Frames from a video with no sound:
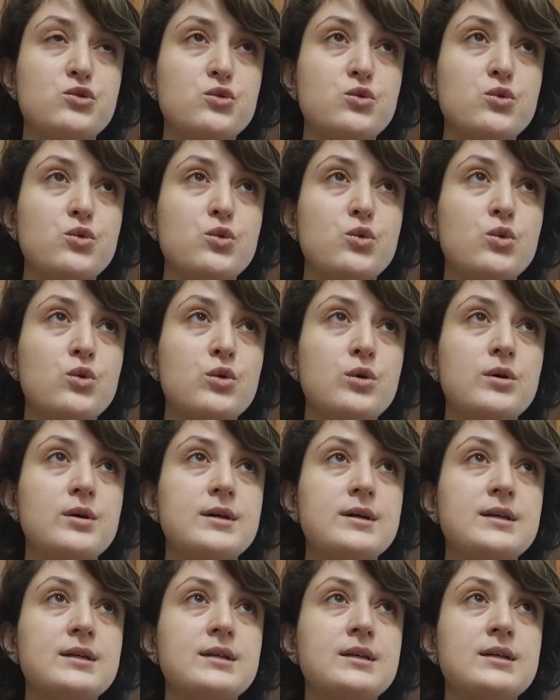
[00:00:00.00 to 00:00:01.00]
to
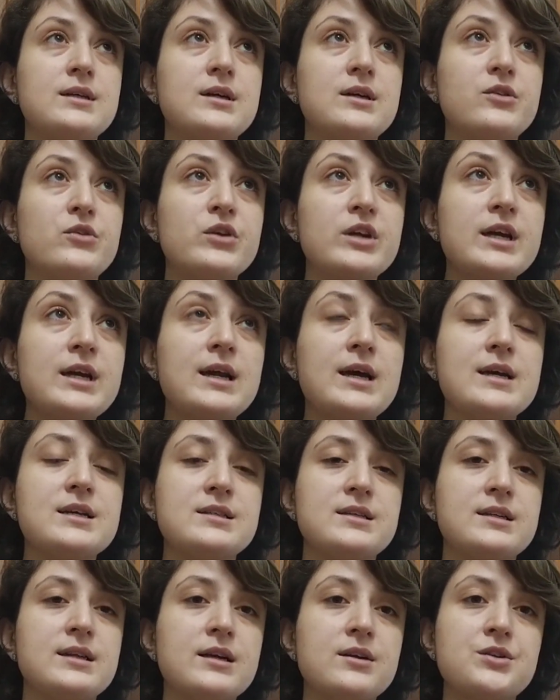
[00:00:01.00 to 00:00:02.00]

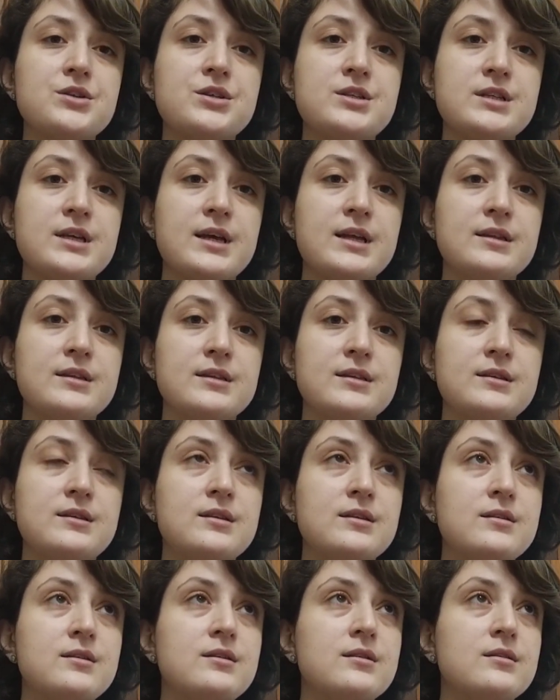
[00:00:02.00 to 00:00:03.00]
realize and understand
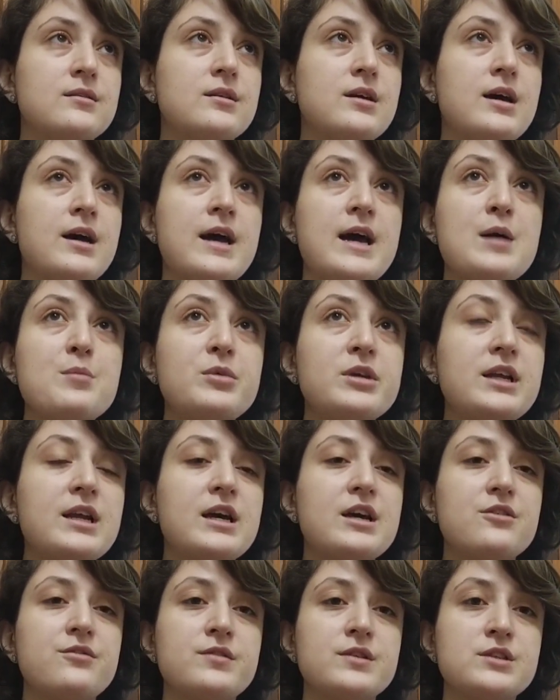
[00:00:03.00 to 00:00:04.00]
that a happy
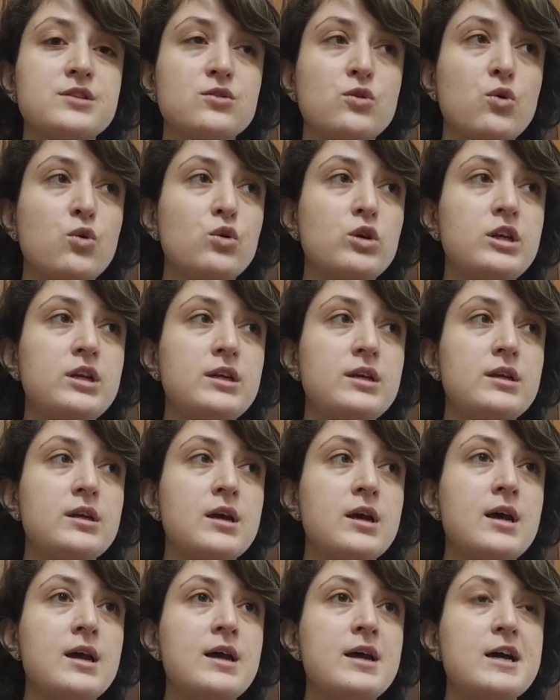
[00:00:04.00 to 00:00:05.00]
life is
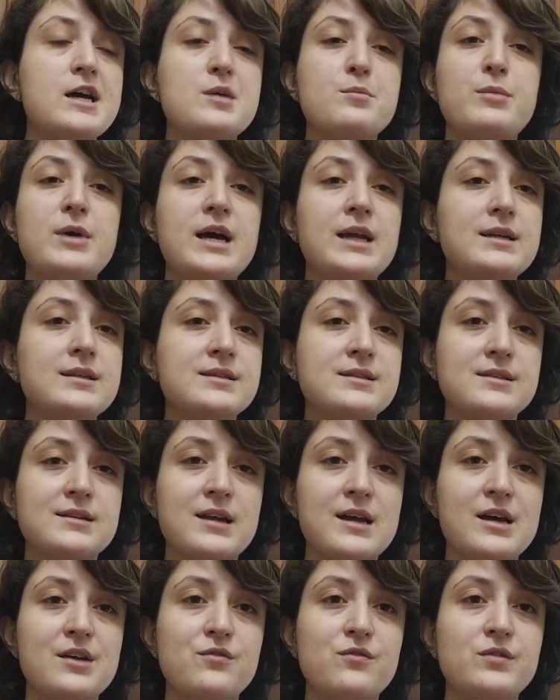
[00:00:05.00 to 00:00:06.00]
only a balanced
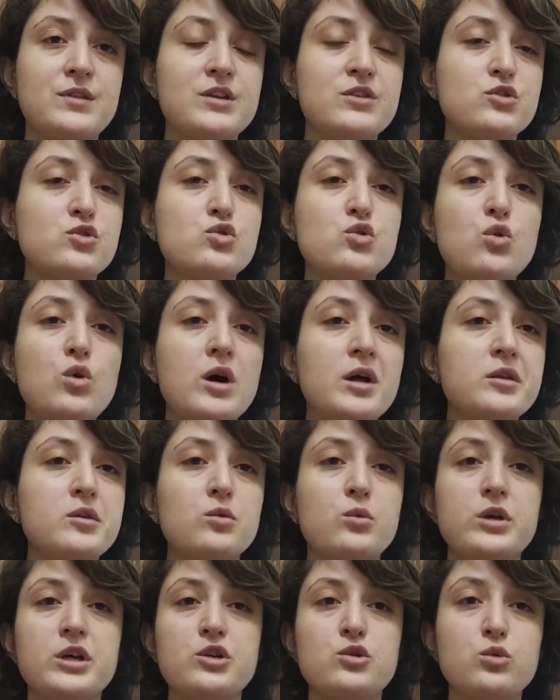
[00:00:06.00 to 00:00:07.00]
life. There's no other
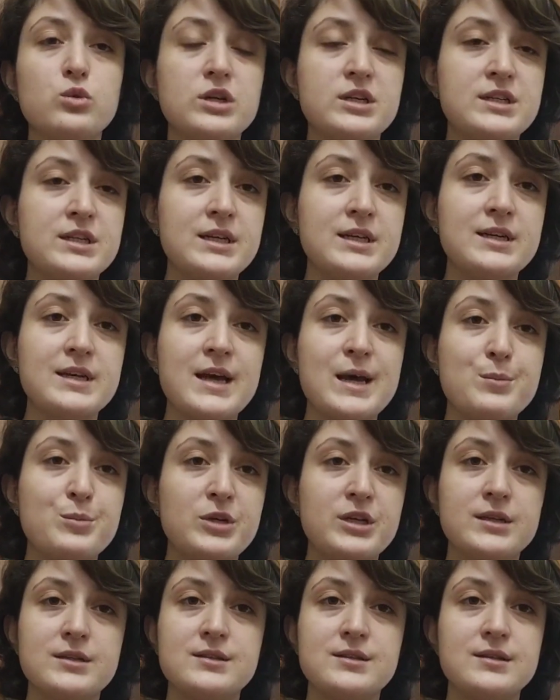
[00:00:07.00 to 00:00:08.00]
way to attain
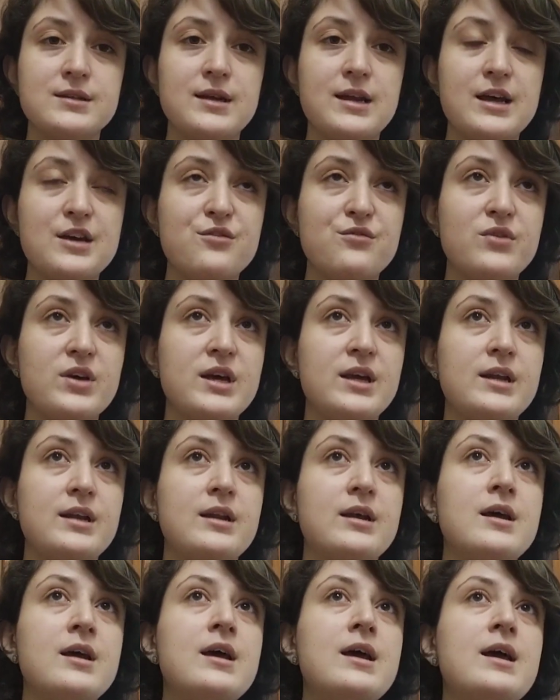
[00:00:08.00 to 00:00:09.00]
happiness in life.
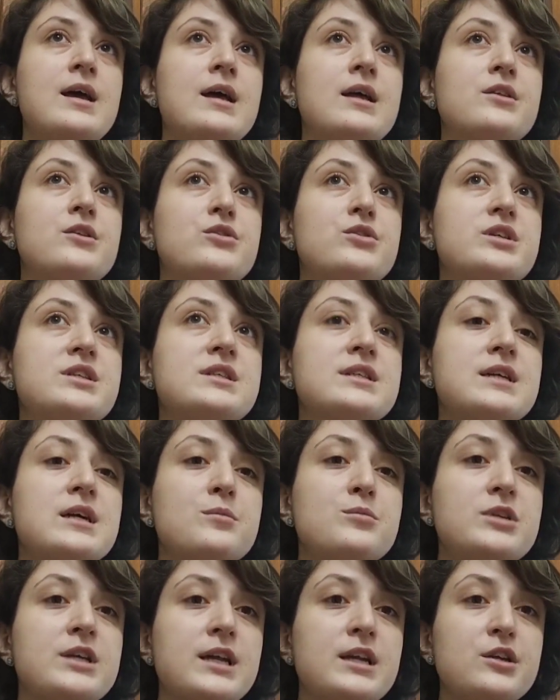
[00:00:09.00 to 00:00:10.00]
And the reason
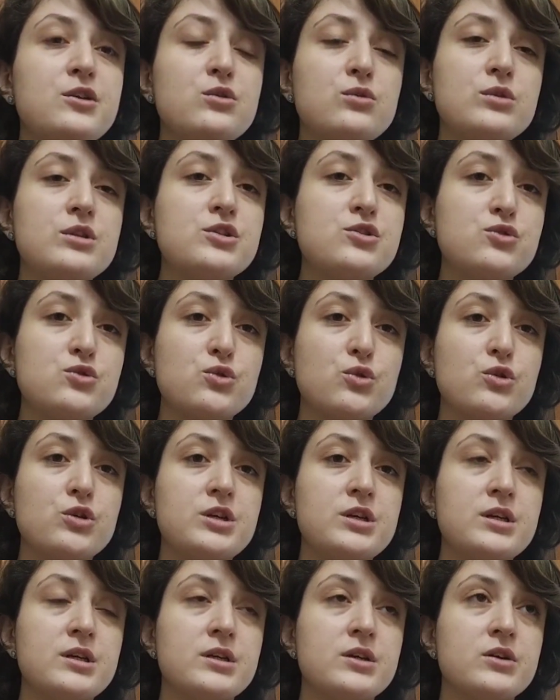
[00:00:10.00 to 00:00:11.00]
I'm telling you this
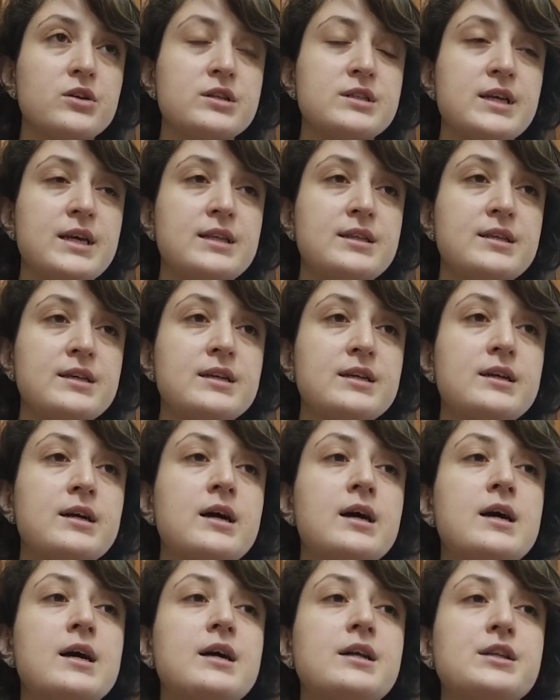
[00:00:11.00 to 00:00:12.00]
story here is I think
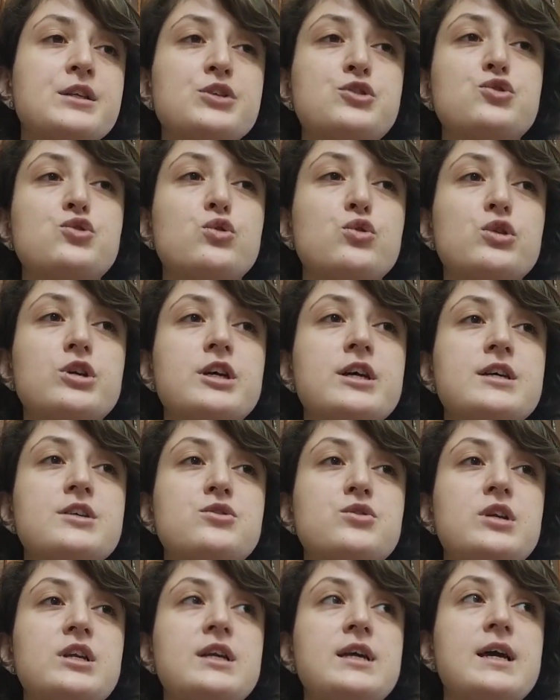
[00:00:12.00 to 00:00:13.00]
this story
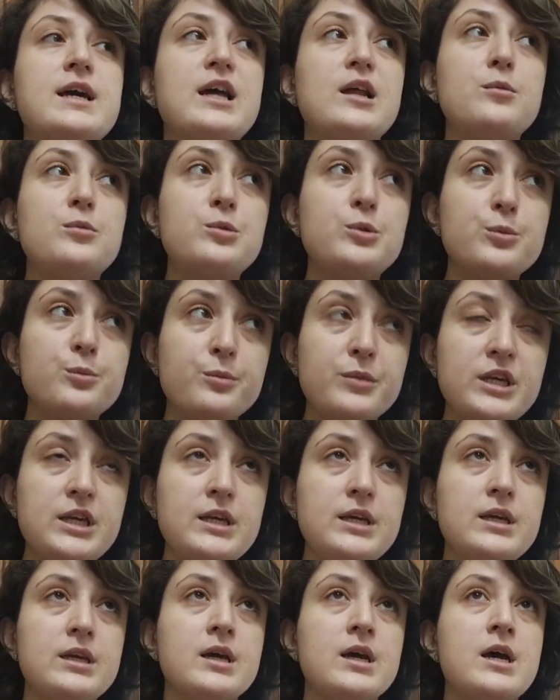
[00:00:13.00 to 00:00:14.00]
has really helped
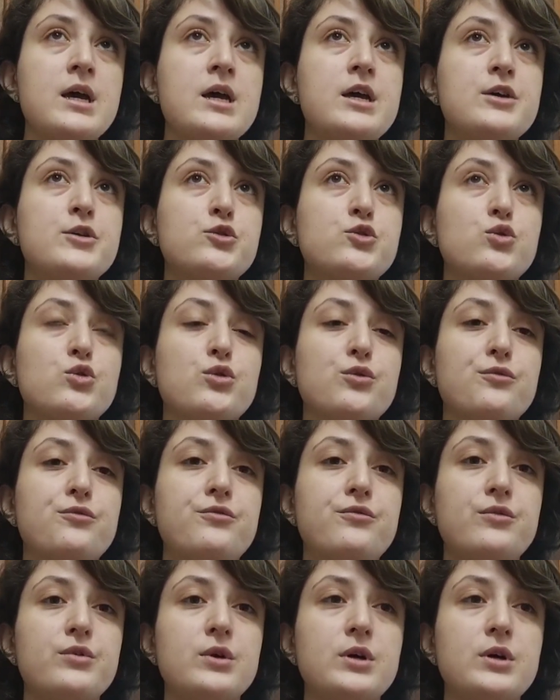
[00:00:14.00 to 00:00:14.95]
me sort of